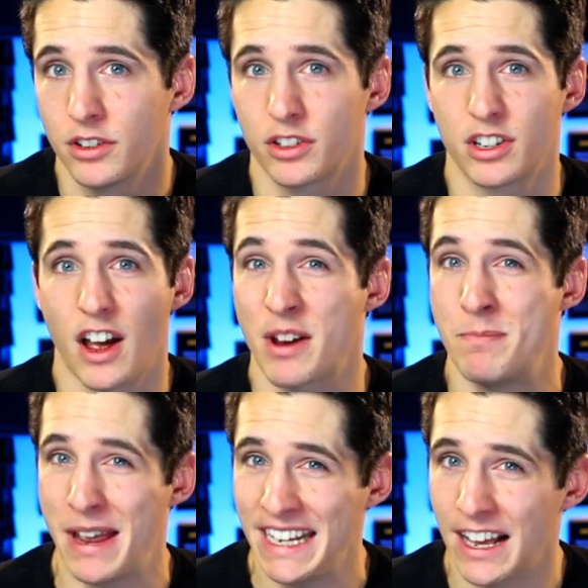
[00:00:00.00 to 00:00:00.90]
There's not very
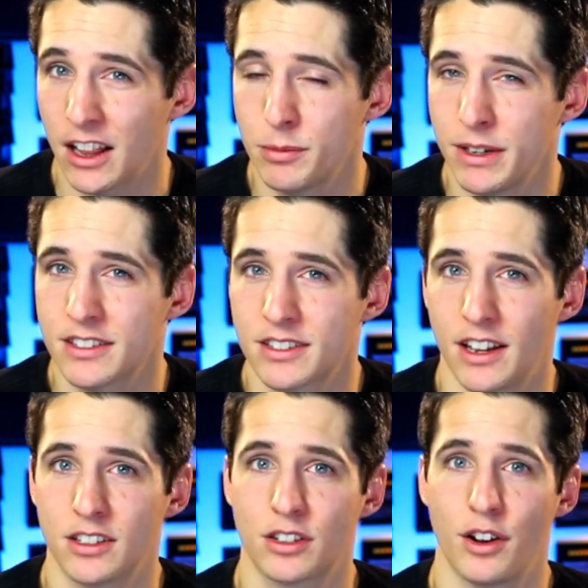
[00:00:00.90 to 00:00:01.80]
many elements,
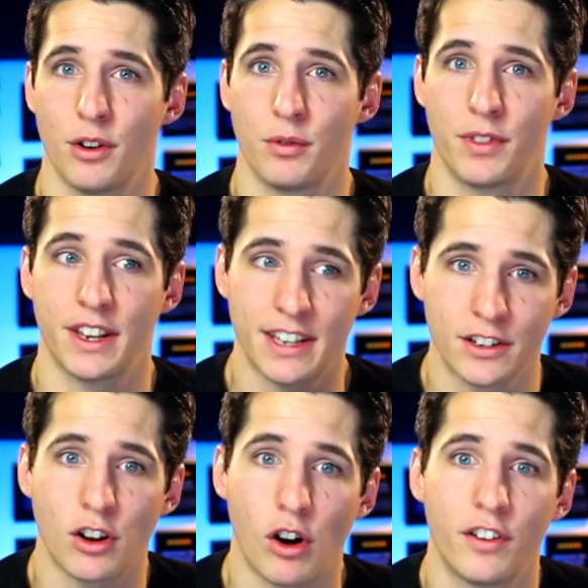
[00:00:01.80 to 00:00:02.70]
and so they tend
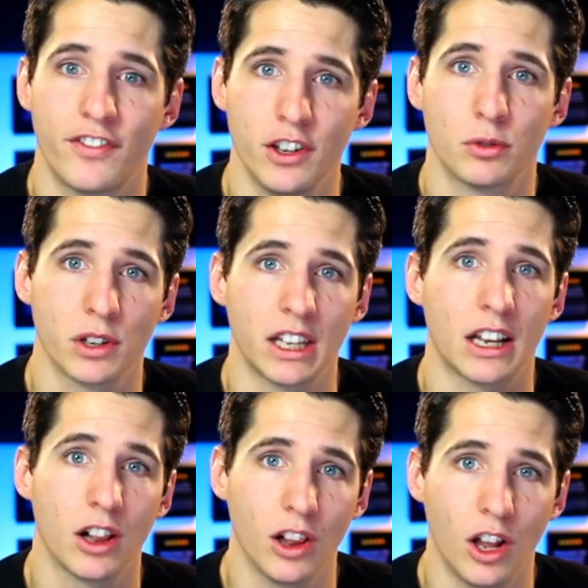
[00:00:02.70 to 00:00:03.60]
to all feel really
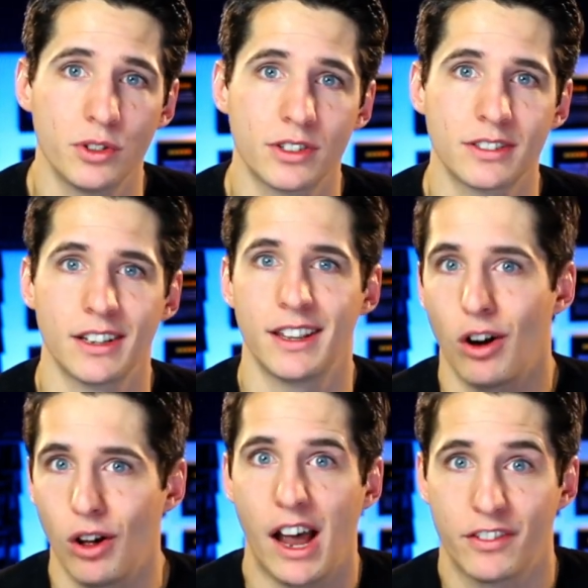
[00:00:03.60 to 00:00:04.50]
close, and they
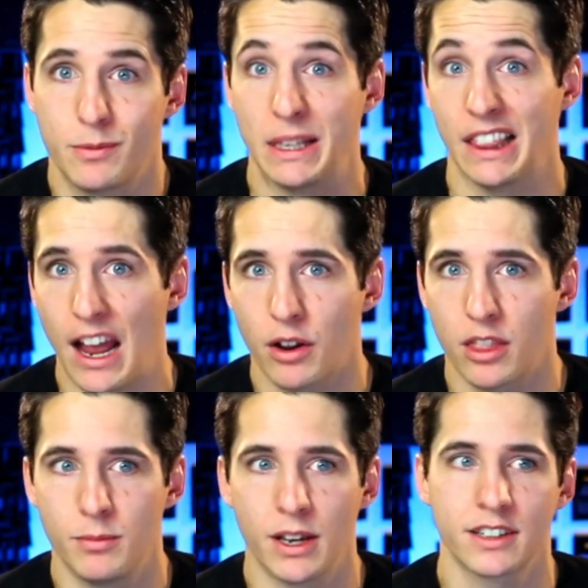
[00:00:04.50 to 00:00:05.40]
all have to be loud in
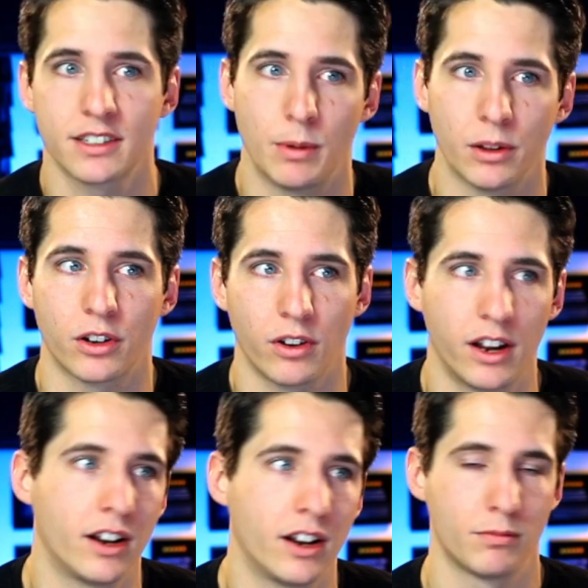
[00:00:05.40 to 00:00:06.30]
the mix to be able to
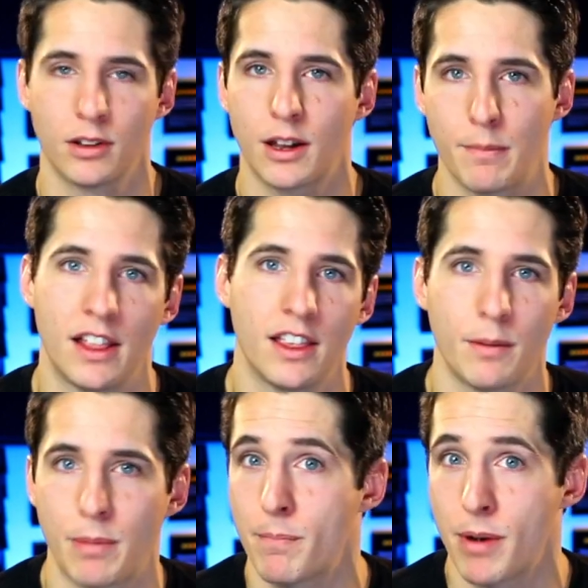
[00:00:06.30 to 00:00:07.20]
create a compelling
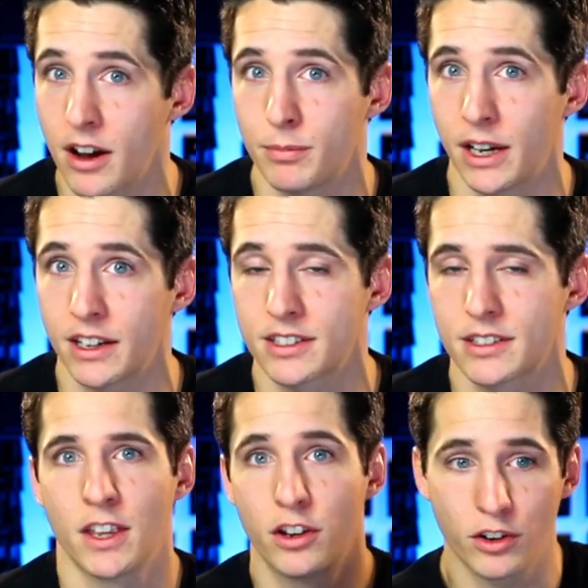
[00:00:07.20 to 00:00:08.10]
pop punk mix.
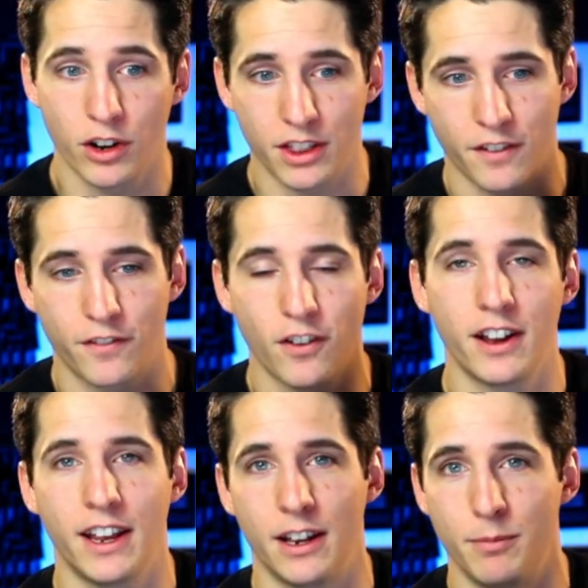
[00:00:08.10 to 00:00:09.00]
You can create the
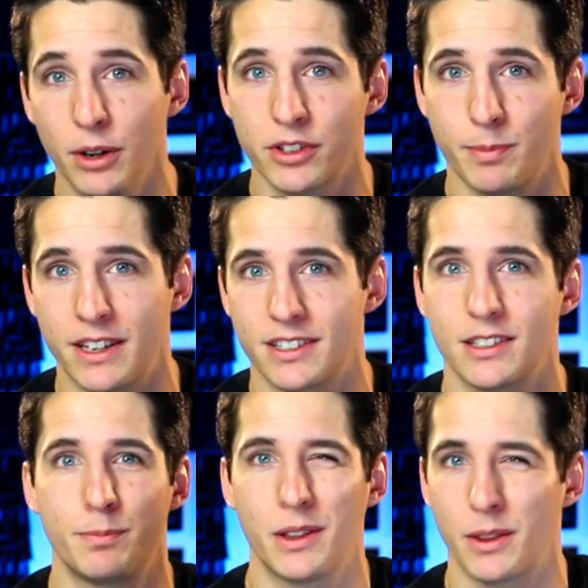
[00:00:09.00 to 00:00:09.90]
front and middle
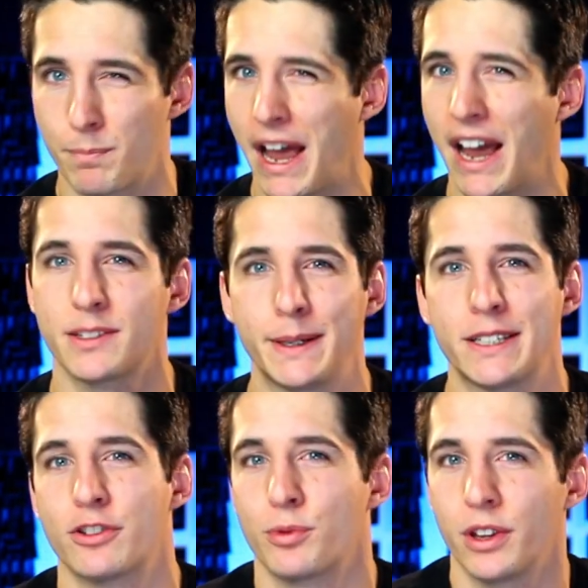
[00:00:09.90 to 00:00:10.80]
spaces, but the back space
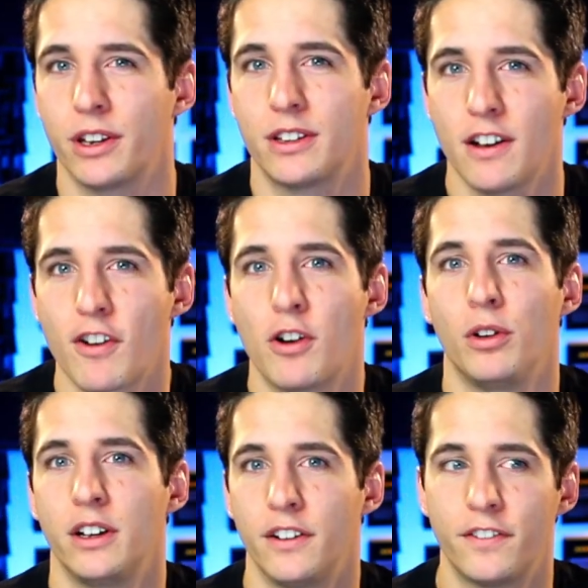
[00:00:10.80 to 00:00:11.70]
is really
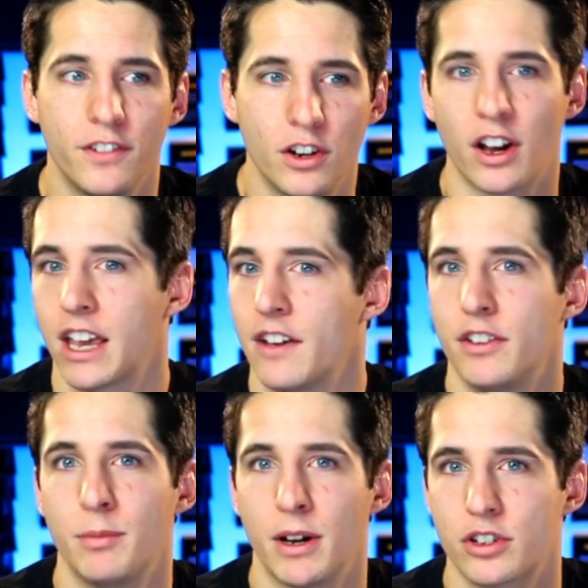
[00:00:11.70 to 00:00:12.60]
difficult if you're not
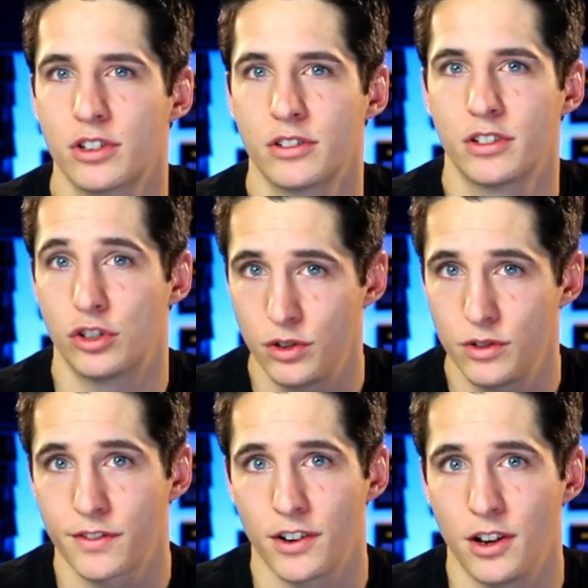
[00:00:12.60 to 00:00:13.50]
given much to
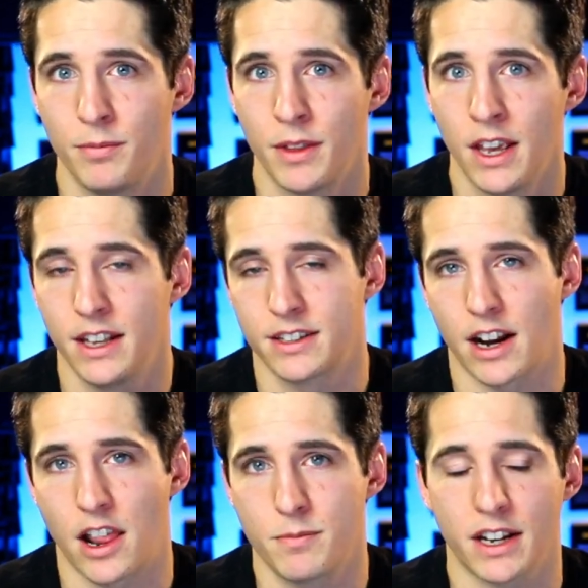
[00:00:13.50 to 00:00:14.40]
choose from
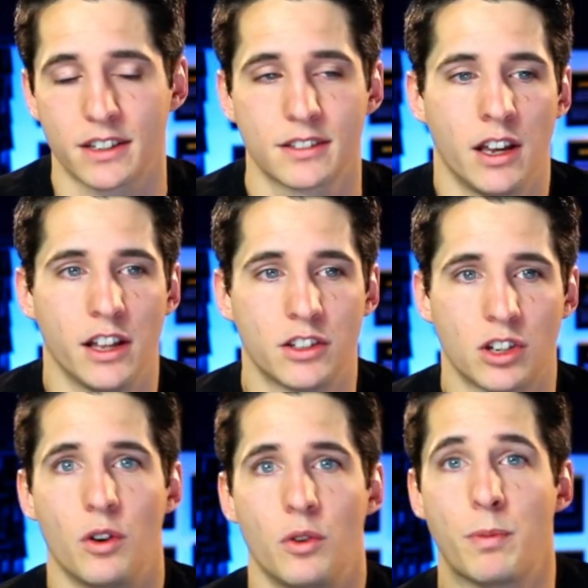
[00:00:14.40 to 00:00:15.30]
inside of the mix. And
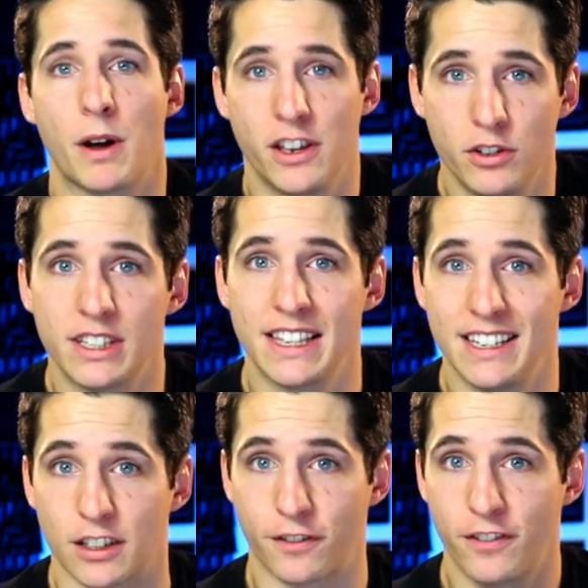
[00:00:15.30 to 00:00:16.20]
so by using
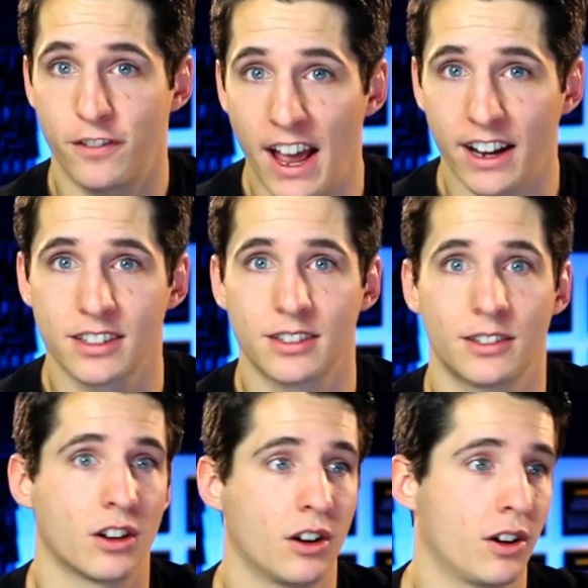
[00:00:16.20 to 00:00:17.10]
these effects,
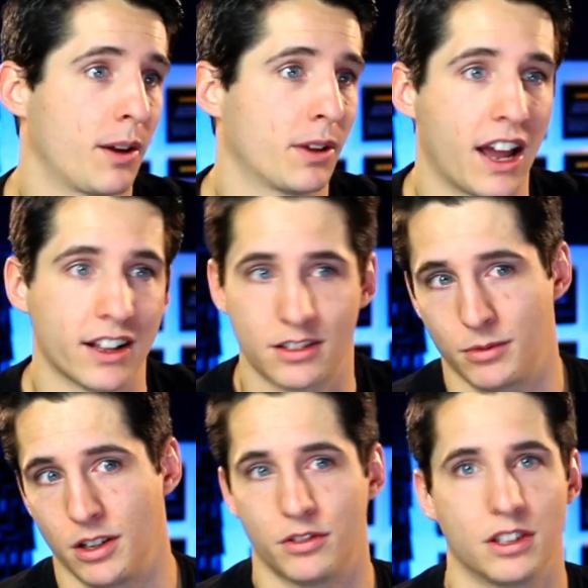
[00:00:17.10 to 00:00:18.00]
so I'm going to add some,
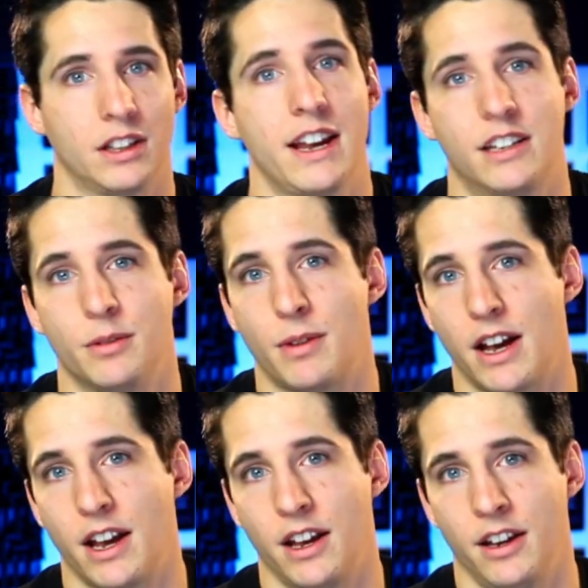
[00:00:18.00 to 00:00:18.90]
delay to
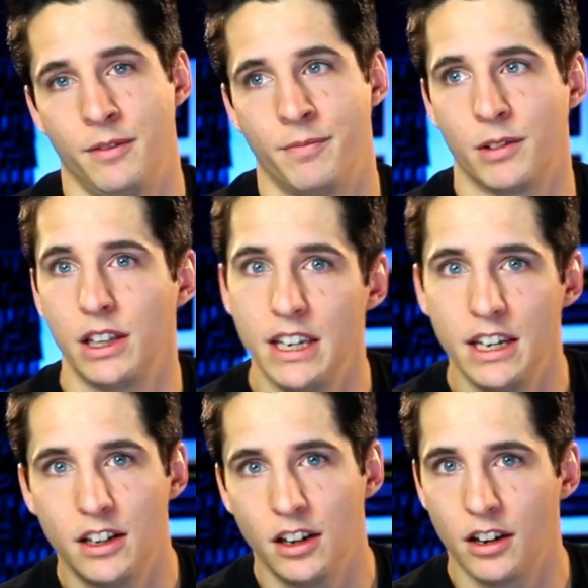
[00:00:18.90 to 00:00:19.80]
my
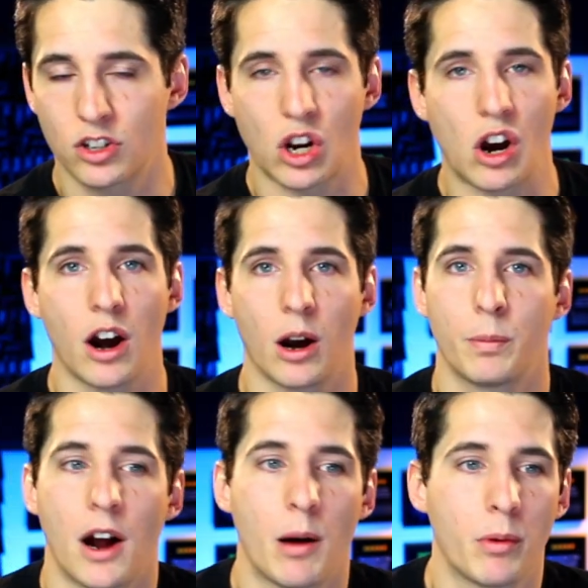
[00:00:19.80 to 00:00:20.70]
lead guitar,
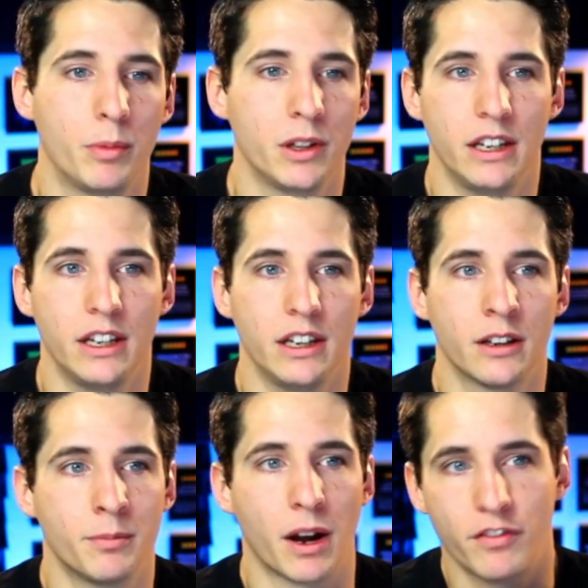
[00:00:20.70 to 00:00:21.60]
probably
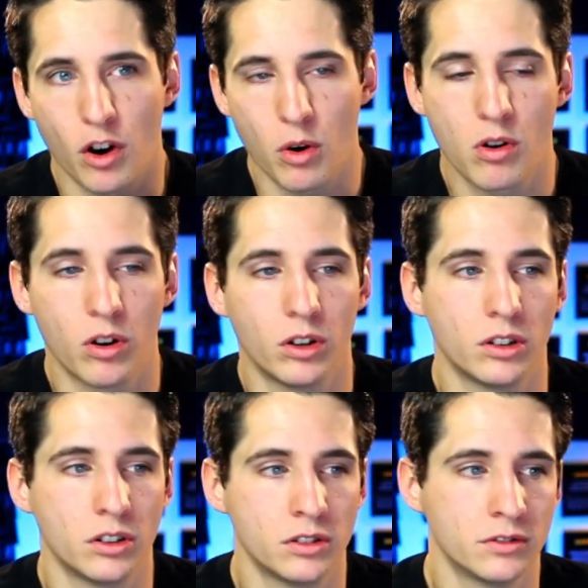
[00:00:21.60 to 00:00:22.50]
my
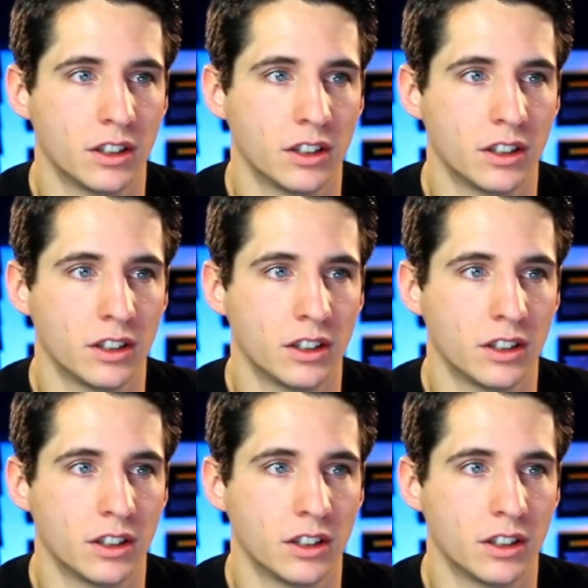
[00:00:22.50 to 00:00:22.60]
vocal,